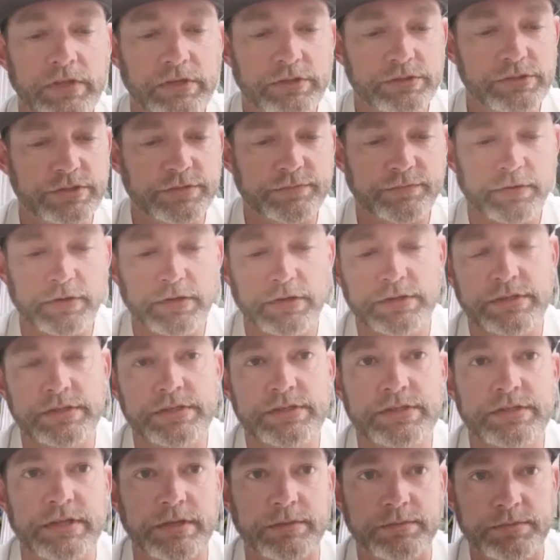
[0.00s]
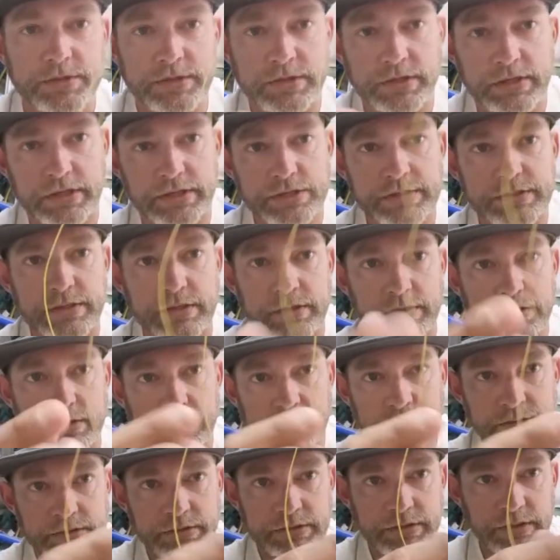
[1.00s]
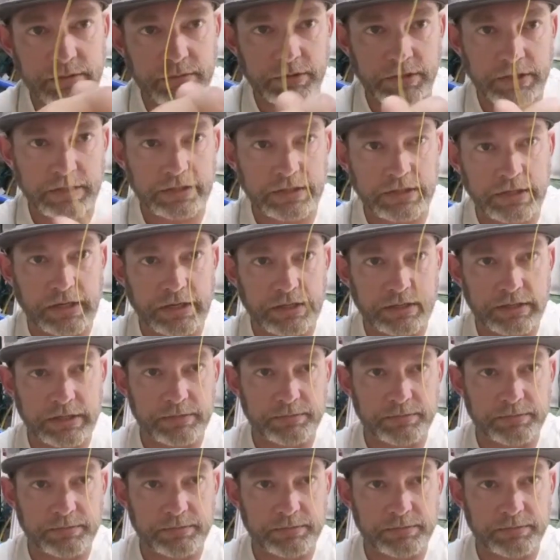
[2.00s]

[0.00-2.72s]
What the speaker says: follow these steps. Okay, so double that line up.